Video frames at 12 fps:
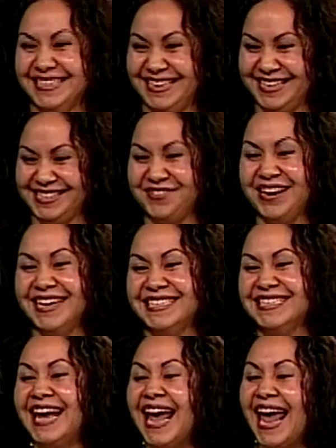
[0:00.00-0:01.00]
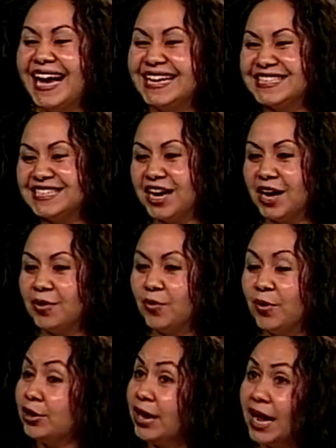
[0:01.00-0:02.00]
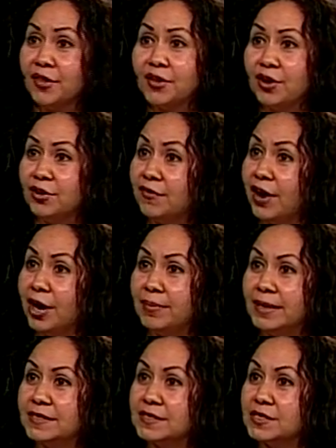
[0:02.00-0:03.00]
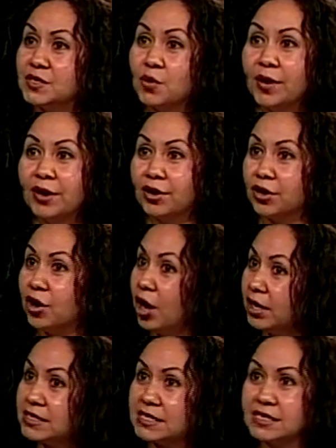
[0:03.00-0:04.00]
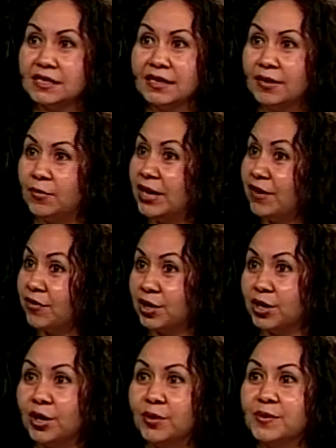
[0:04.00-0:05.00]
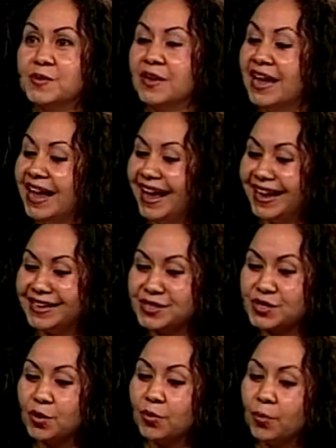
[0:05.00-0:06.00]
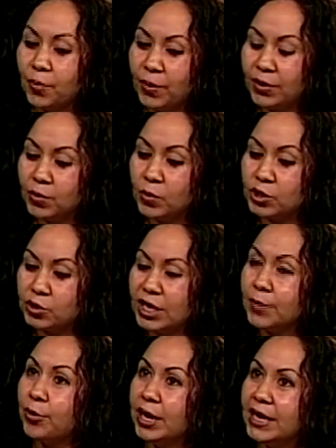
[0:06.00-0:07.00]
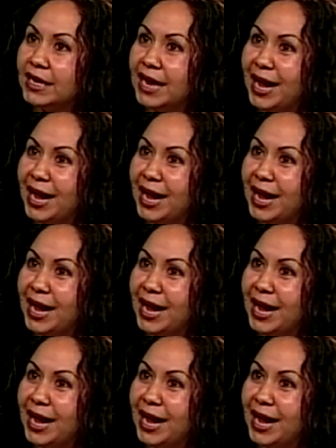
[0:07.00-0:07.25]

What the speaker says: That's right. And we're in a healthcare environment, so we are constantly, we never close. And so we try to break it up.